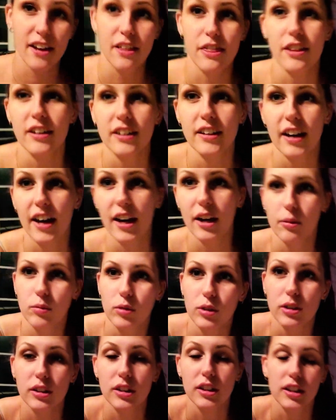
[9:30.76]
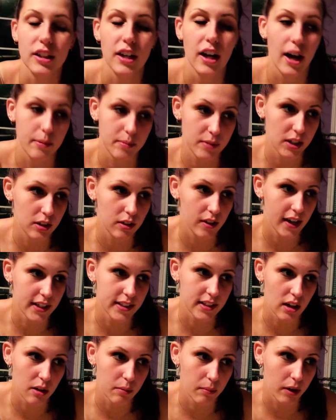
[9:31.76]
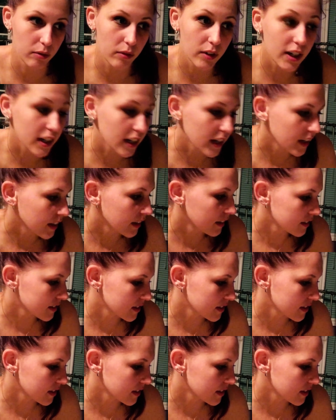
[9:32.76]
I thought I would update you guys on my reading